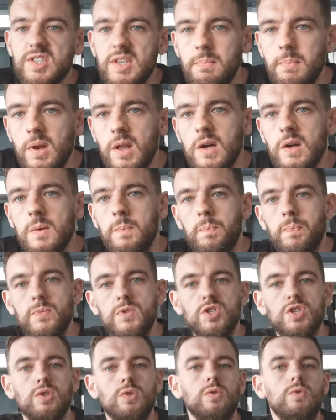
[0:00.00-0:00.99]
similar
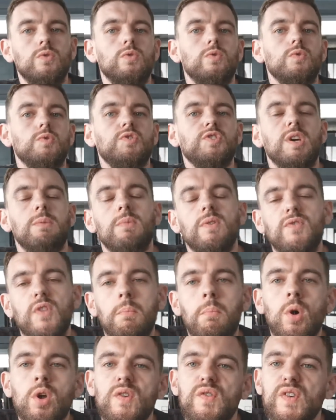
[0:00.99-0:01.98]
to some of
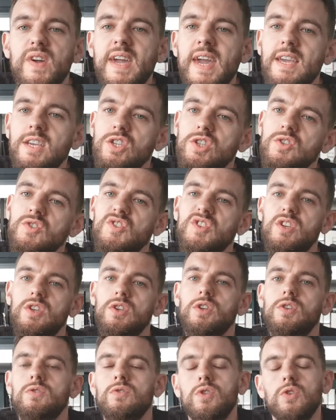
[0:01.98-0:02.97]
the modifications that
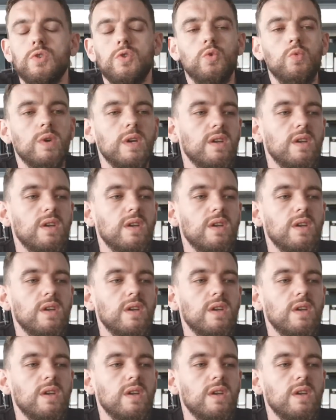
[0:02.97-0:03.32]
you can do